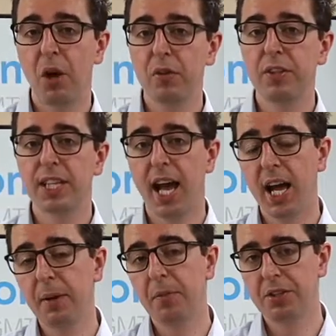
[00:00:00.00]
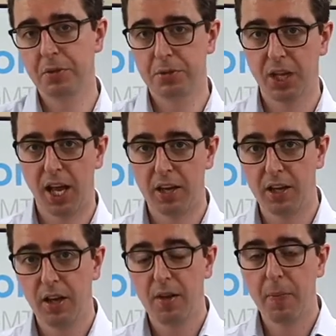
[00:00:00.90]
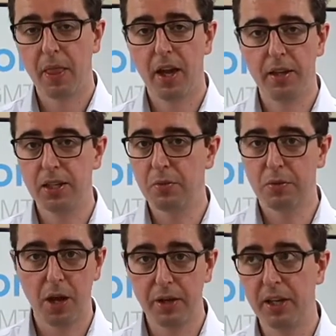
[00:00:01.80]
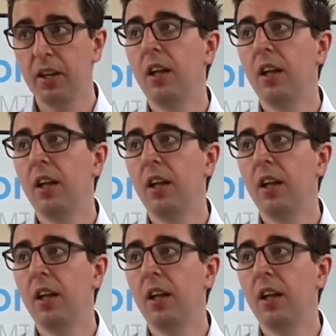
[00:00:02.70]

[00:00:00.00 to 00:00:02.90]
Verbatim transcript: over time as I was kind of, you know, going.